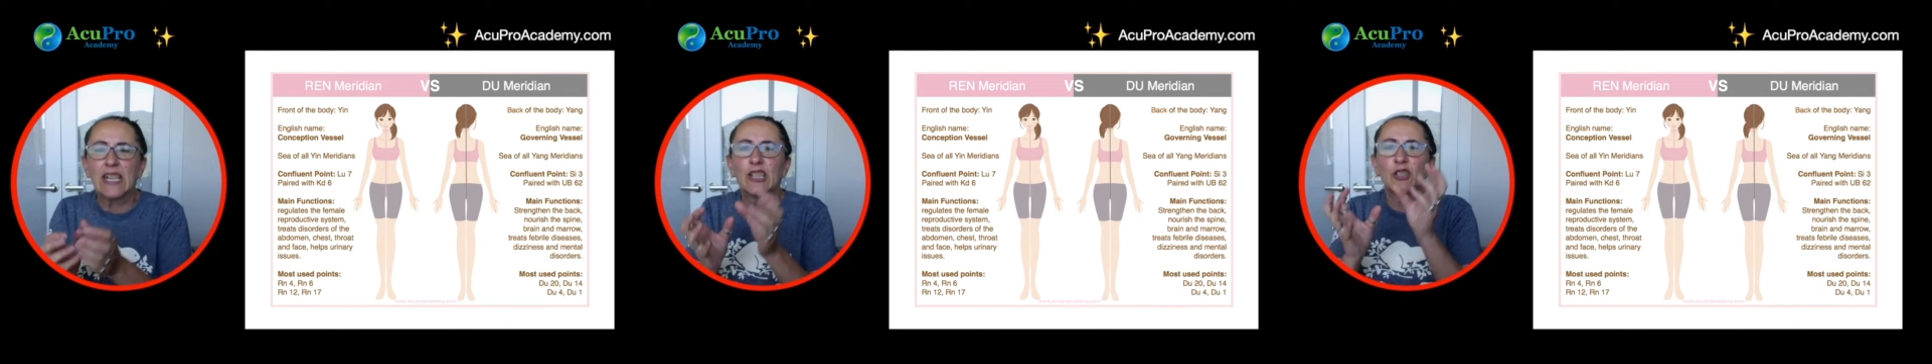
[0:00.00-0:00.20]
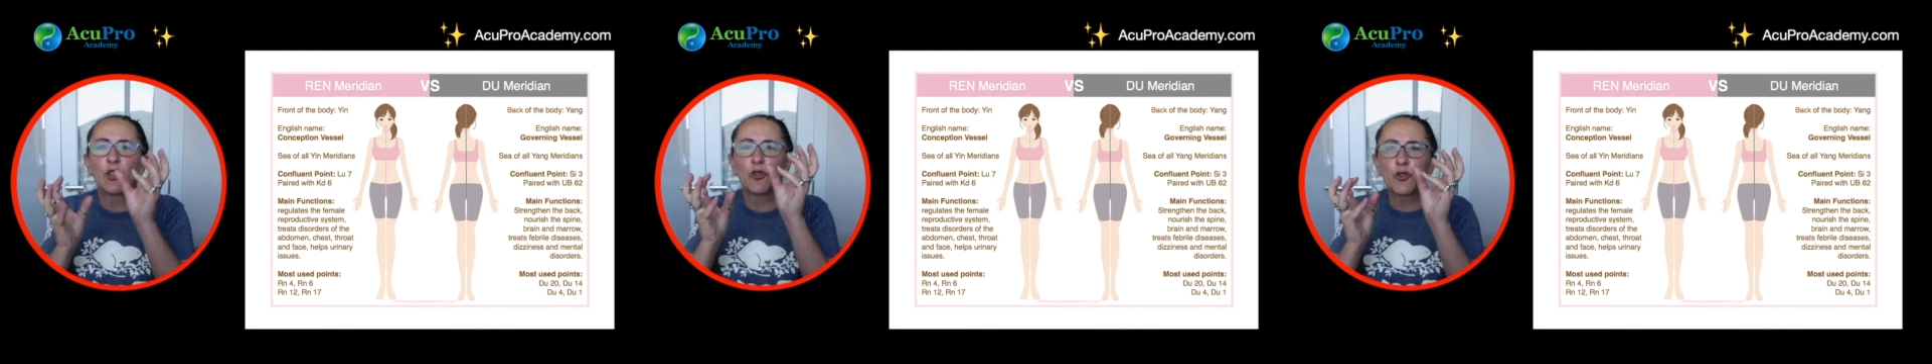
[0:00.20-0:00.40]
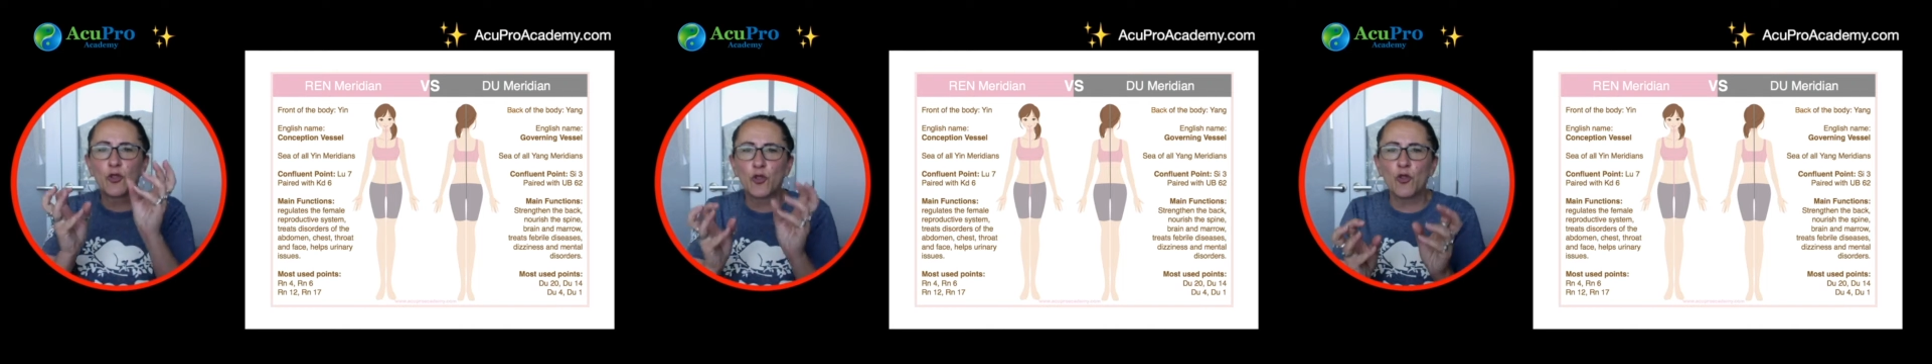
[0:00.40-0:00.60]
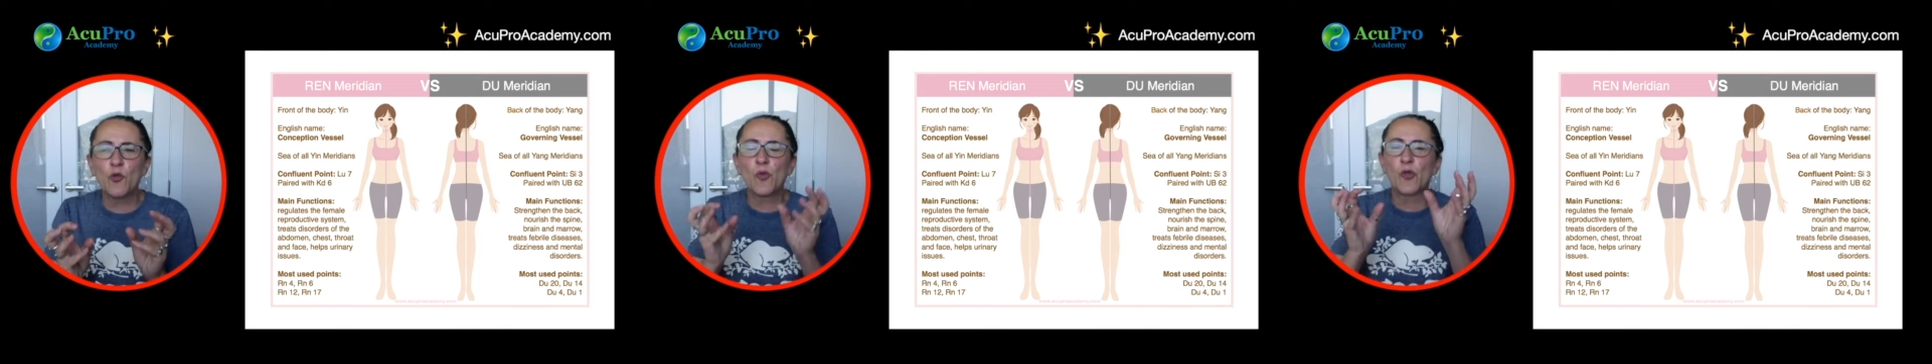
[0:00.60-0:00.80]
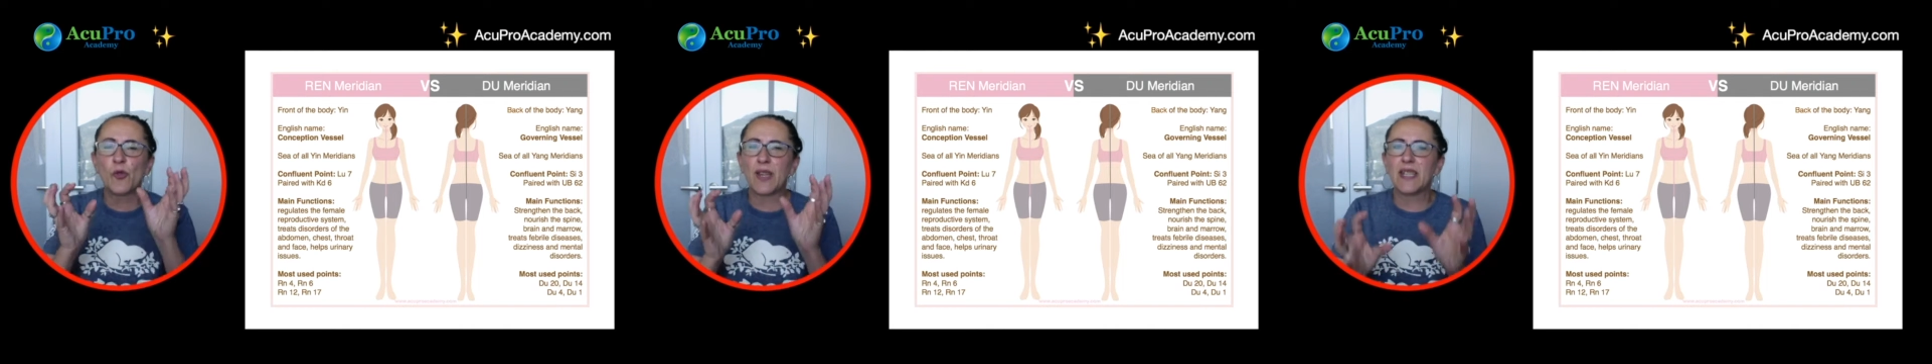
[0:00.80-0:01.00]
their Dye
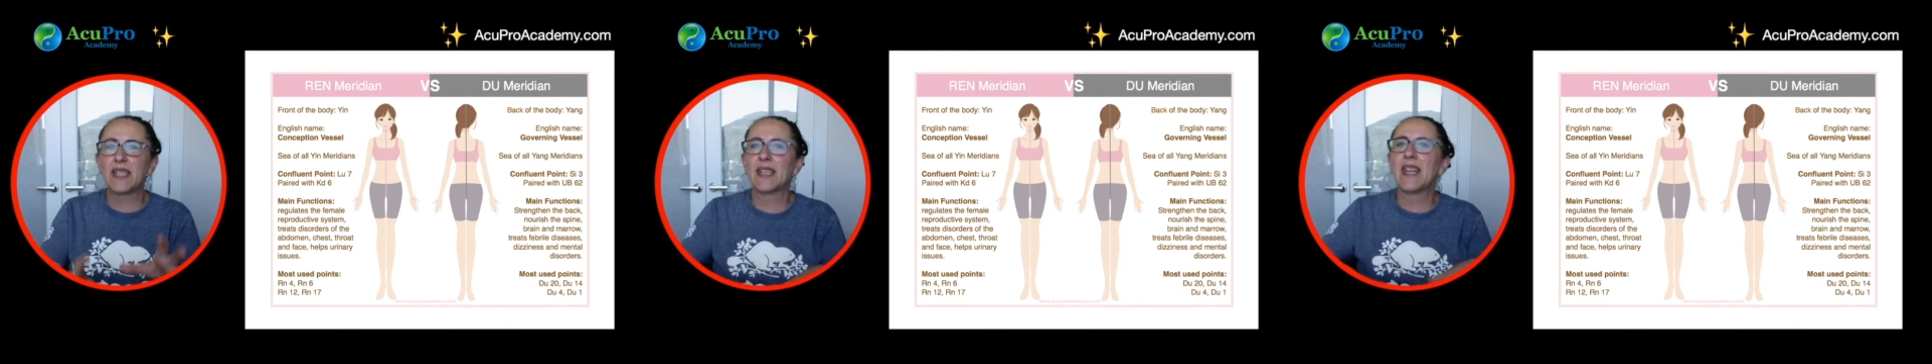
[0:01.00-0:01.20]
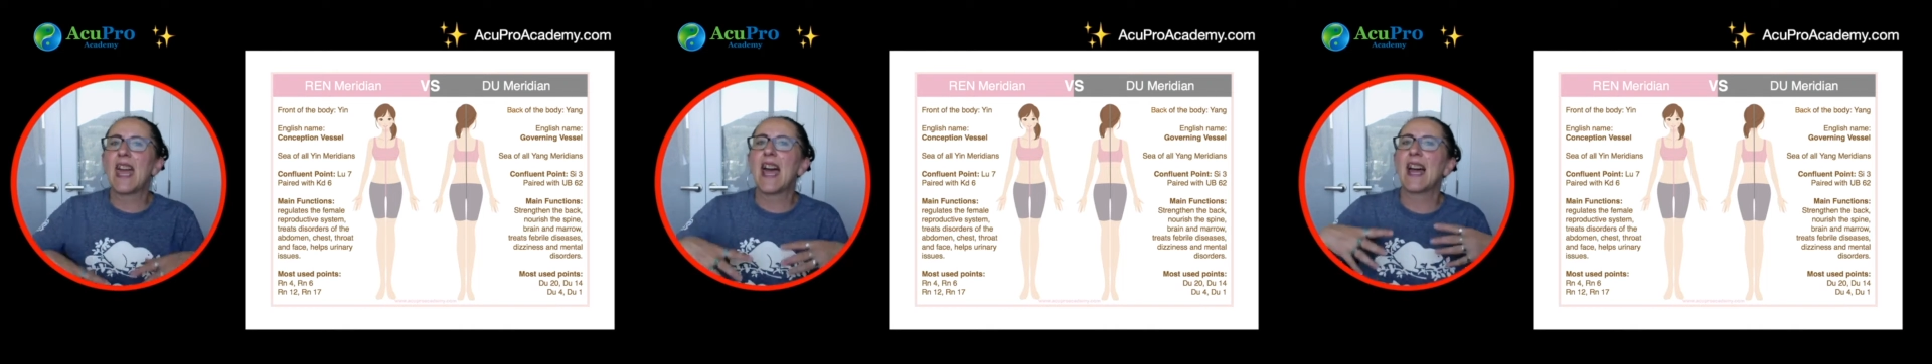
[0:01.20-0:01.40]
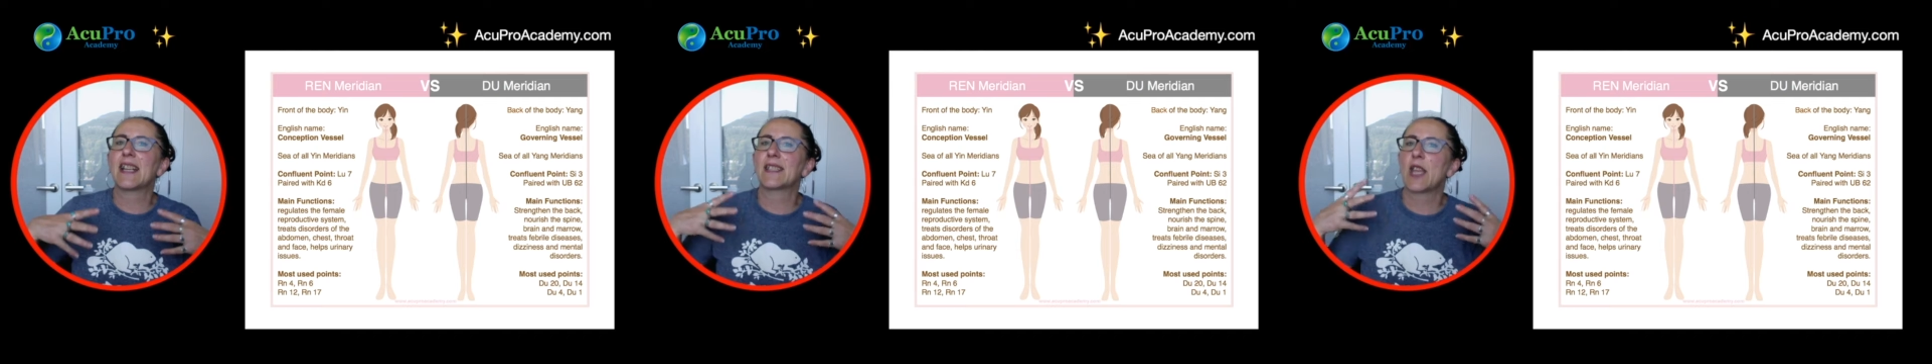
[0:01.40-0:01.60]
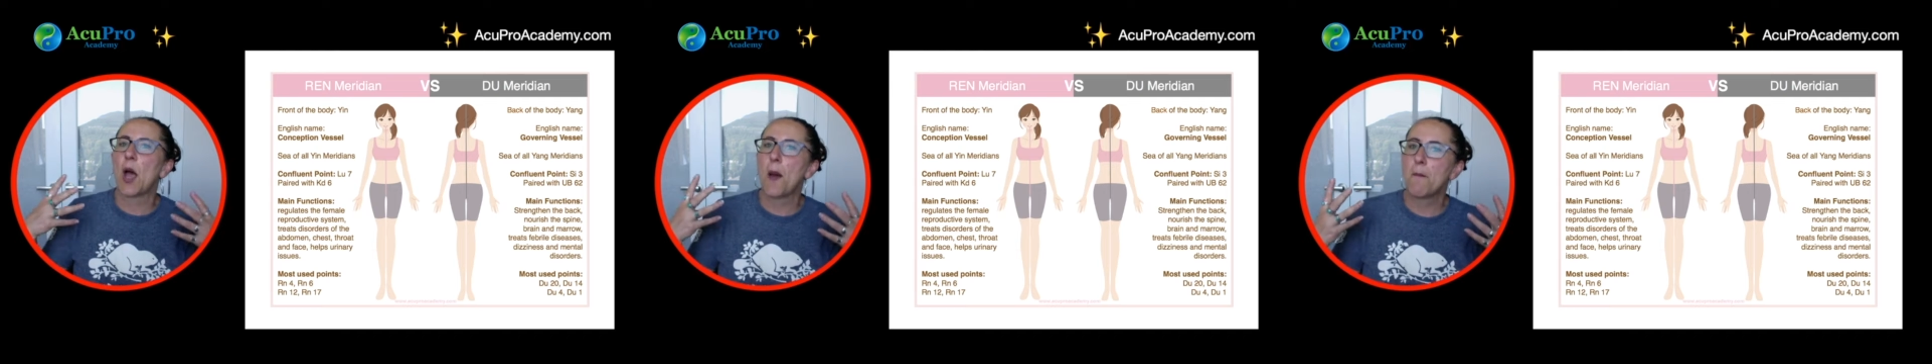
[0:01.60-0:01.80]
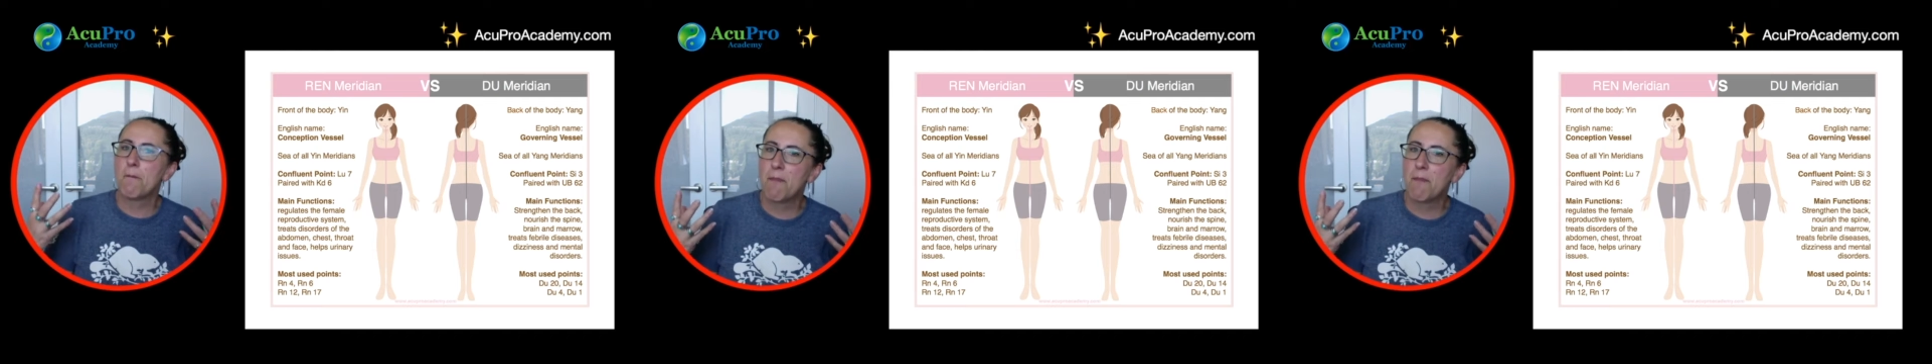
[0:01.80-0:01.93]
meridian has